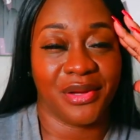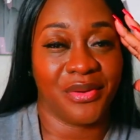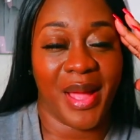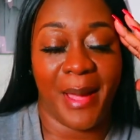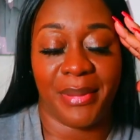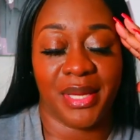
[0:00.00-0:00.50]
ain't
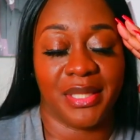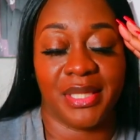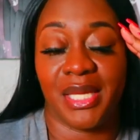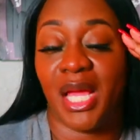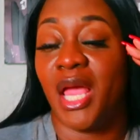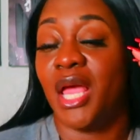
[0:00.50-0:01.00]
gonna happen
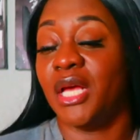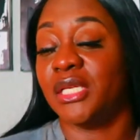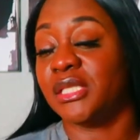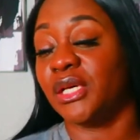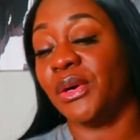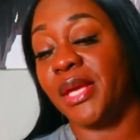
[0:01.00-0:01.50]
honey
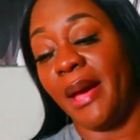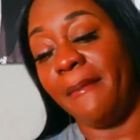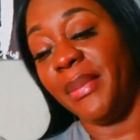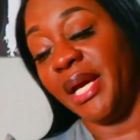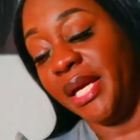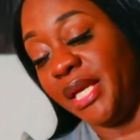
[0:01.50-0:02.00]
so yeah
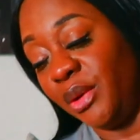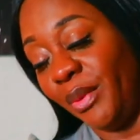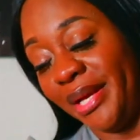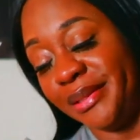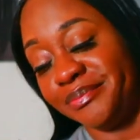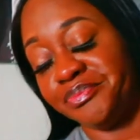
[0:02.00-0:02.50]
but
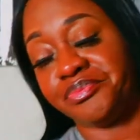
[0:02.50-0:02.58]
anyway